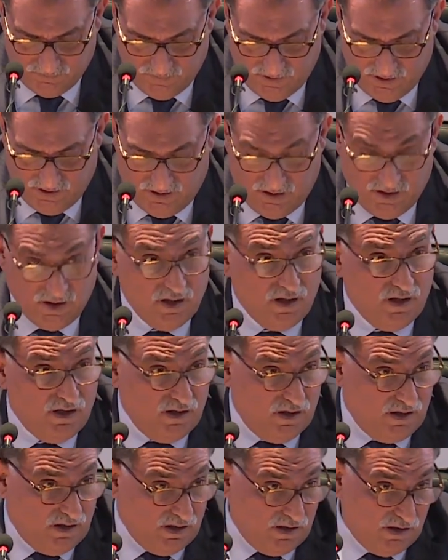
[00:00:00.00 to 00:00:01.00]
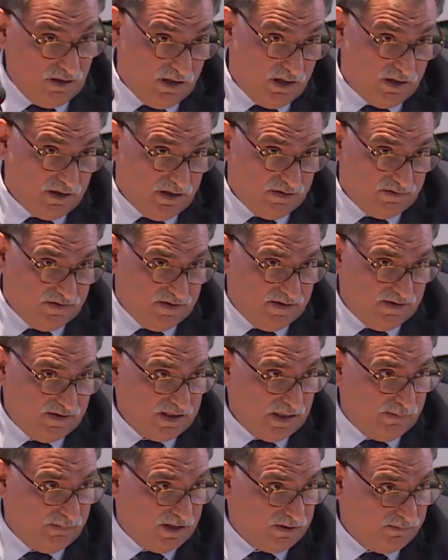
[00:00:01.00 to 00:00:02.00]
cannot be easily
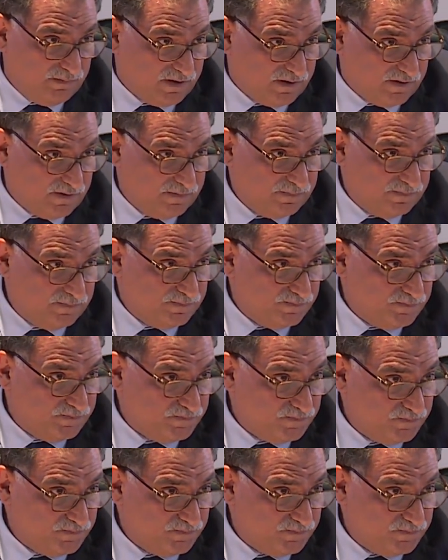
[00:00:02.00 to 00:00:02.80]
fooled